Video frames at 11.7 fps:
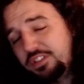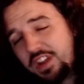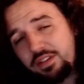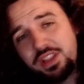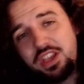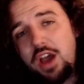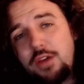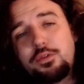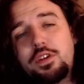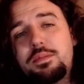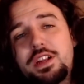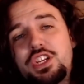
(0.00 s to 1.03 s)
not really
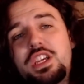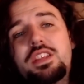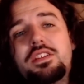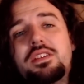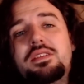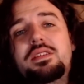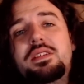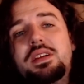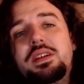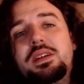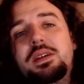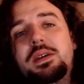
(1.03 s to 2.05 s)
offering much either.
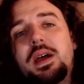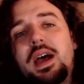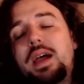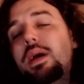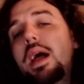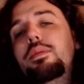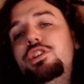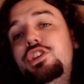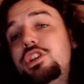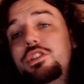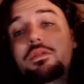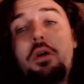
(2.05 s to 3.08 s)
I would
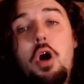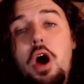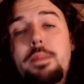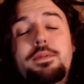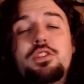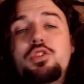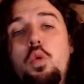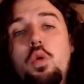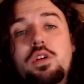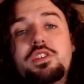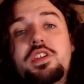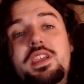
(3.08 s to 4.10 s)
just opt
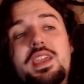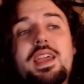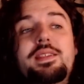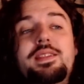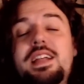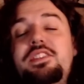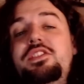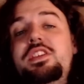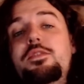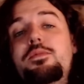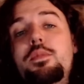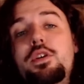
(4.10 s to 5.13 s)
towards, like, let's see
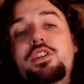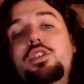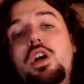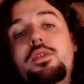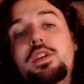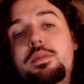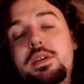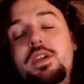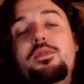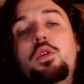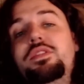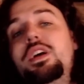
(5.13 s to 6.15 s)
if Merkulov can be a
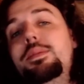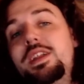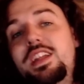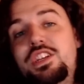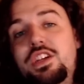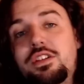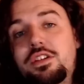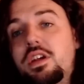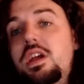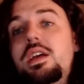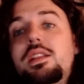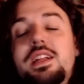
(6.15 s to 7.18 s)
full-time NHLer.
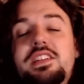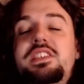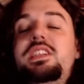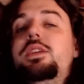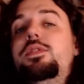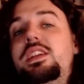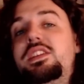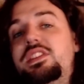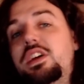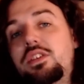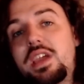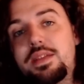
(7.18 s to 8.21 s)
Let's see if
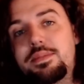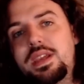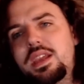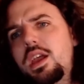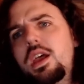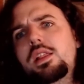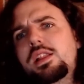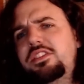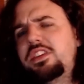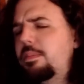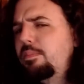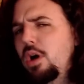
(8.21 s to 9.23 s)
Lysell can be. Let's
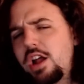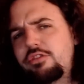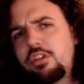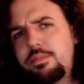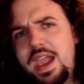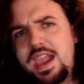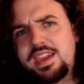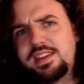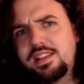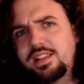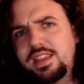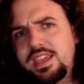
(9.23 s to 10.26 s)
get Patra back into
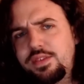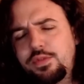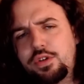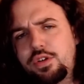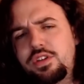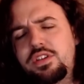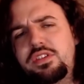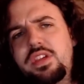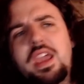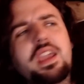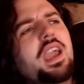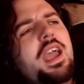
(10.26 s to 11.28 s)
the league, for goodness
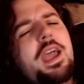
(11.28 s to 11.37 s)
sake.